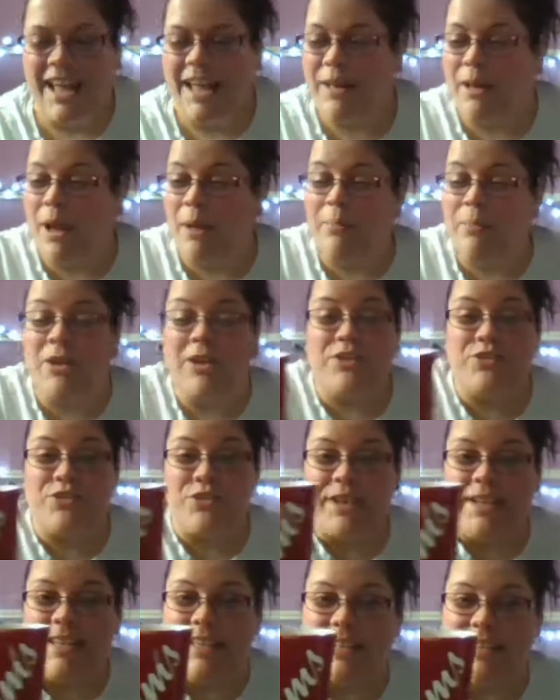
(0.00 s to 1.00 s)
I'm not
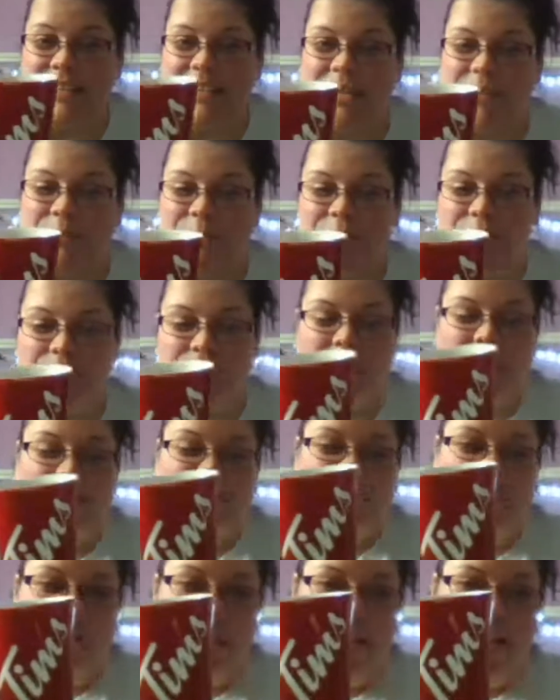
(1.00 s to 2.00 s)
drinking Tims,
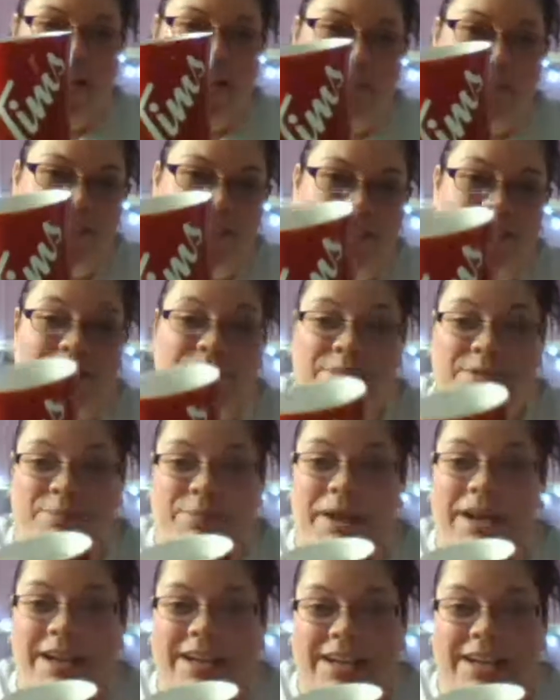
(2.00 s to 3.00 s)
but I have a
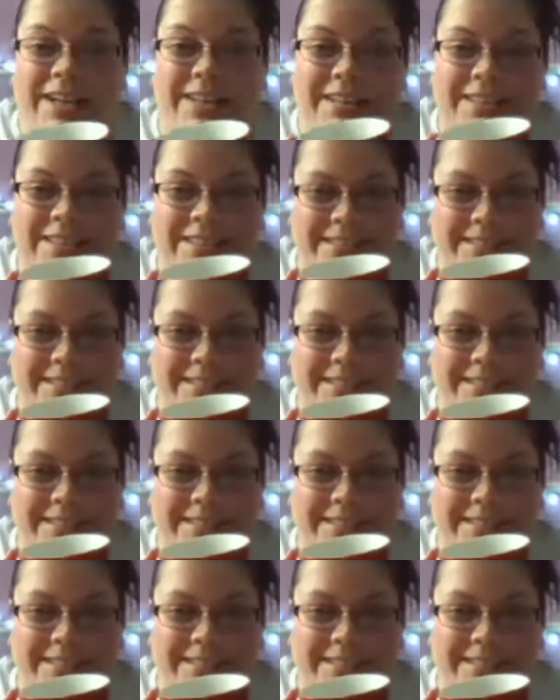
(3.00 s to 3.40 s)
Tims mug.